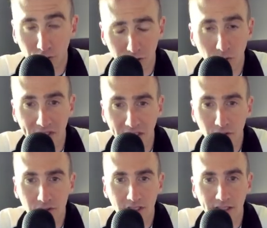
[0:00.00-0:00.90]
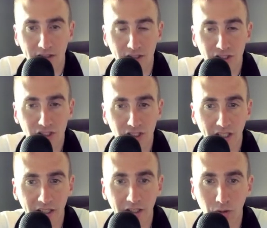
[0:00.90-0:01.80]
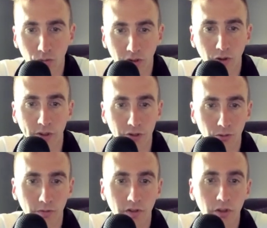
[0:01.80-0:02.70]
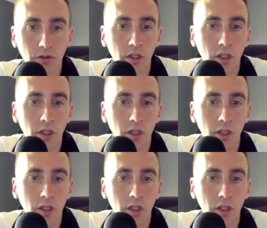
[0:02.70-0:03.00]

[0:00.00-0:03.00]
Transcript: to what they used in the study that we're going to review.